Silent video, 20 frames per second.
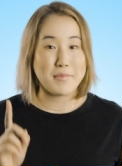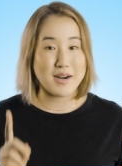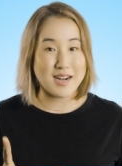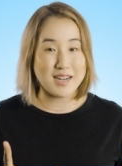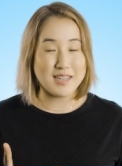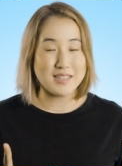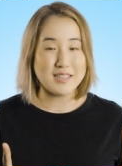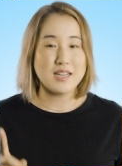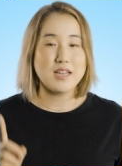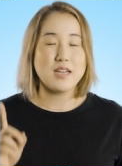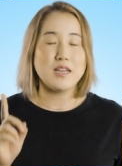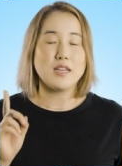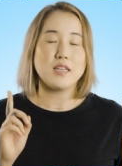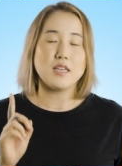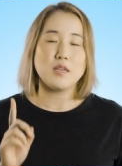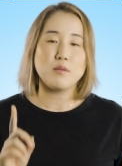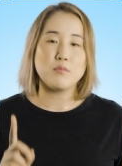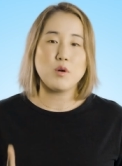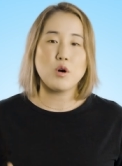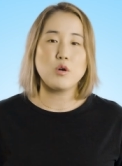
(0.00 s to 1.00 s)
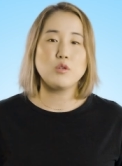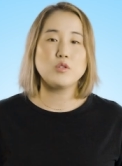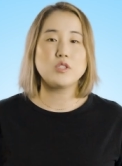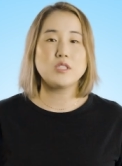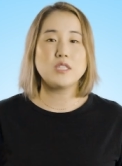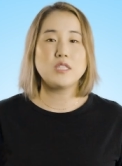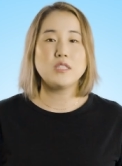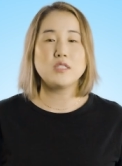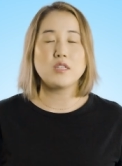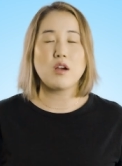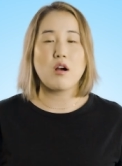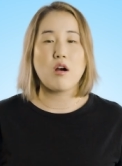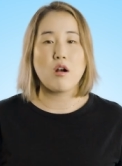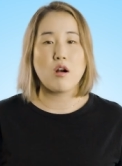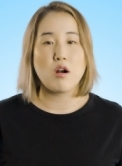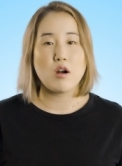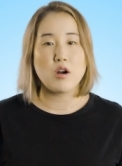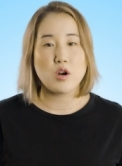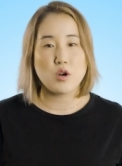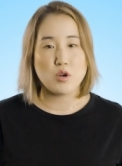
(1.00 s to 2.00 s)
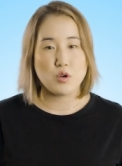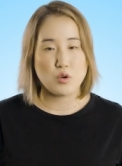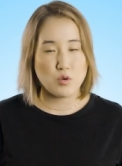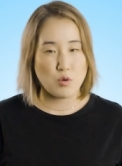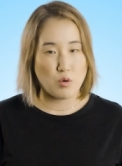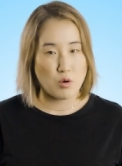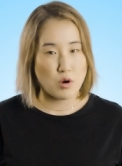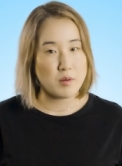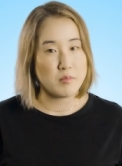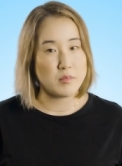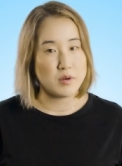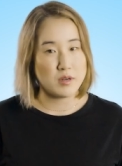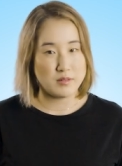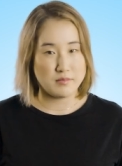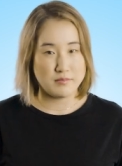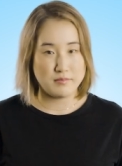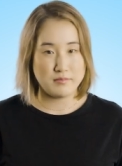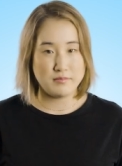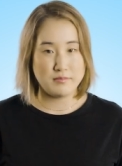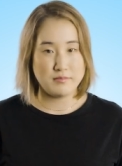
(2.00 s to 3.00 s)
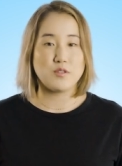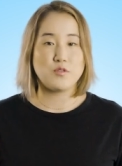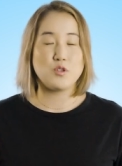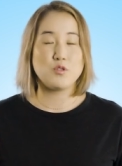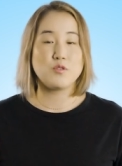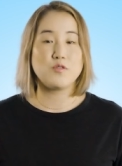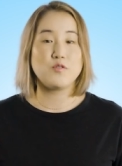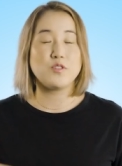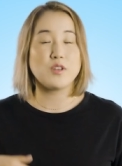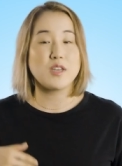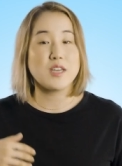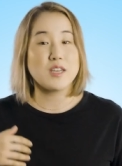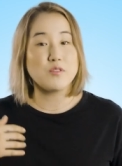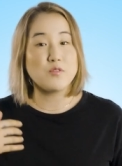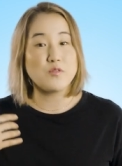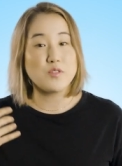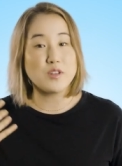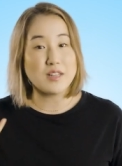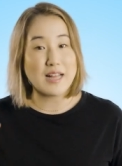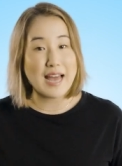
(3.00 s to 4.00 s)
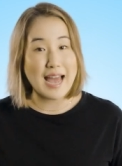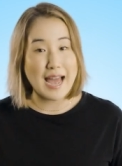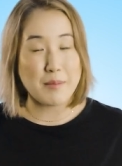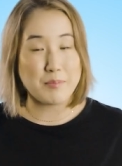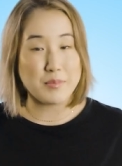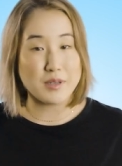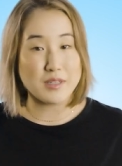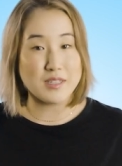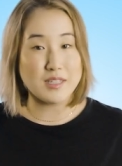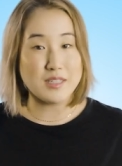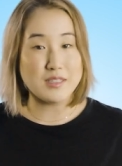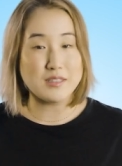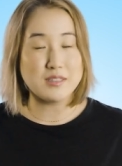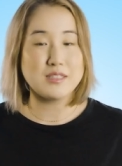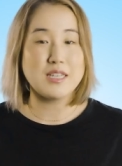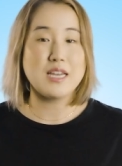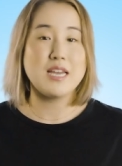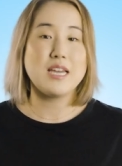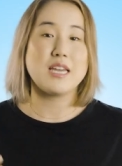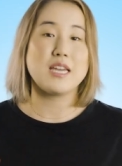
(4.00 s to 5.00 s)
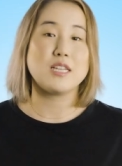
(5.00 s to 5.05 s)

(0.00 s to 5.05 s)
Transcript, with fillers: But emotions are normal. If you can feel happiness,